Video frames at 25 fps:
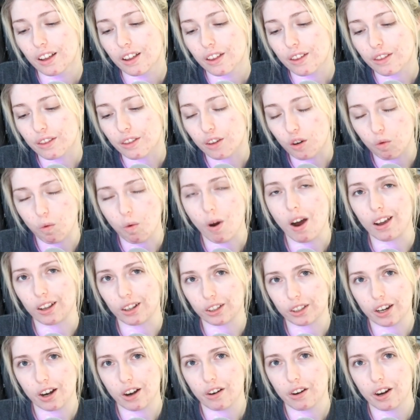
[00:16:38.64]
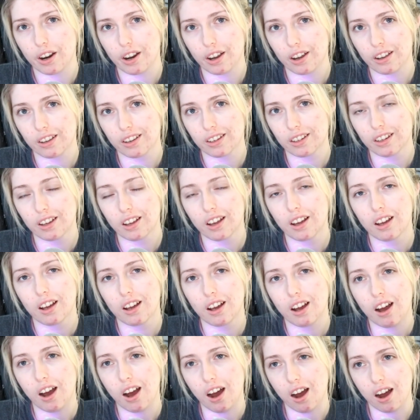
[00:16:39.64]
The wild area.
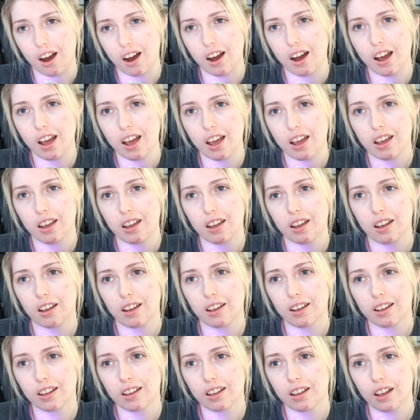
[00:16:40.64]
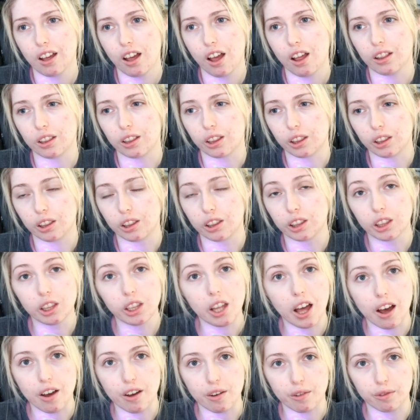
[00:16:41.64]
I
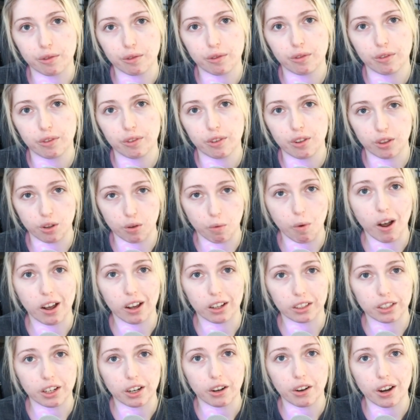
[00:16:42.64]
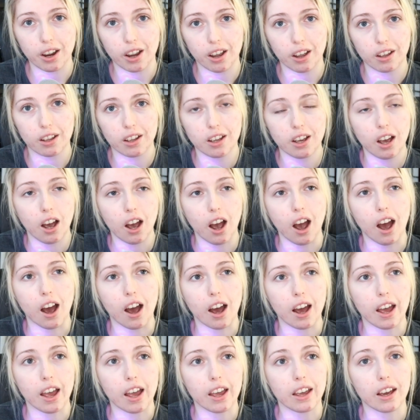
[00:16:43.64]
love the wild area.
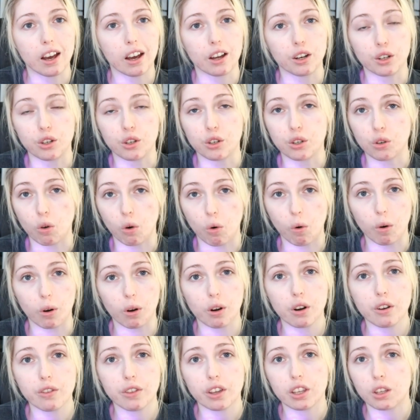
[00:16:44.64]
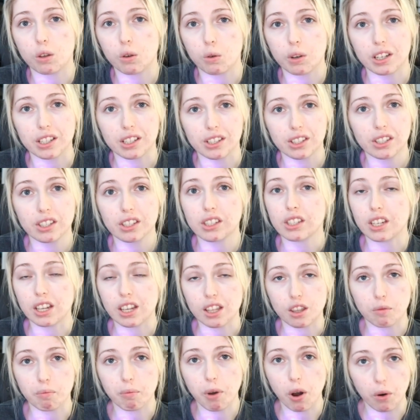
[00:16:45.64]
I adore that you can see
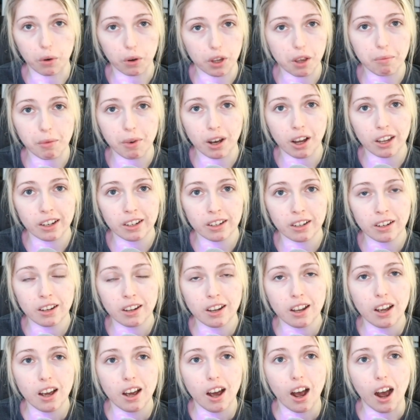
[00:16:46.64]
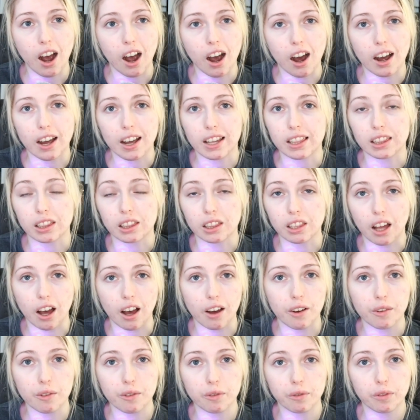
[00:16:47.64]
the Pokemon. I
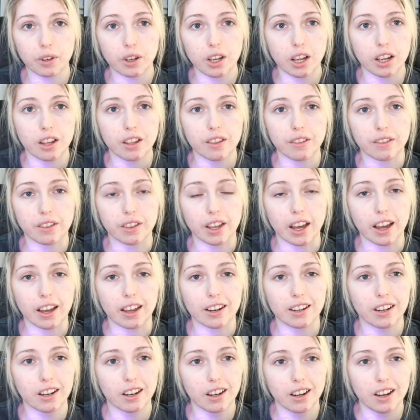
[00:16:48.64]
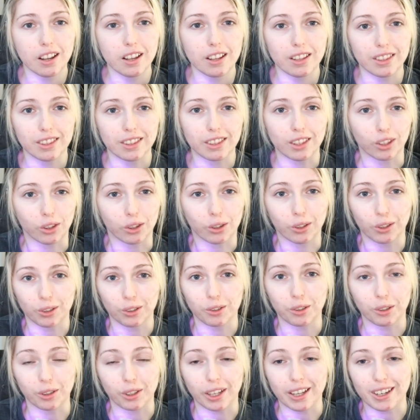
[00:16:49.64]
love that the
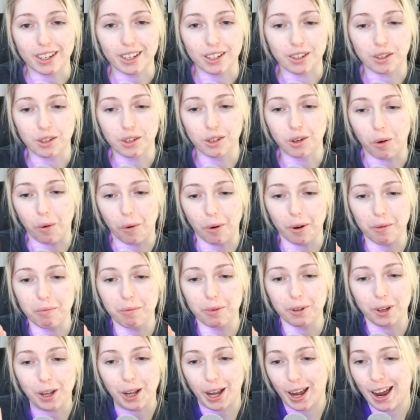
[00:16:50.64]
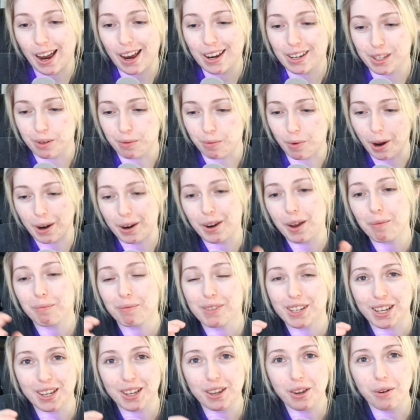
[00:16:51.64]
little, like, adorable guys run up
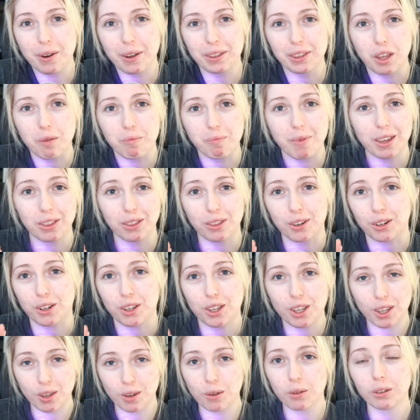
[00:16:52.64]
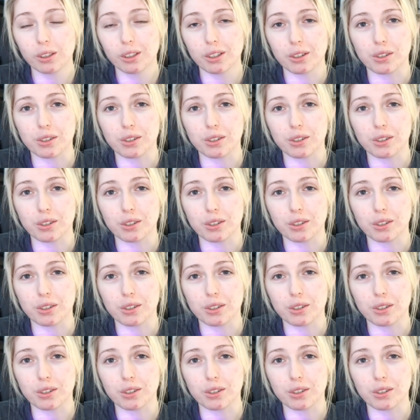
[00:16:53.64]
to you and they make their cute little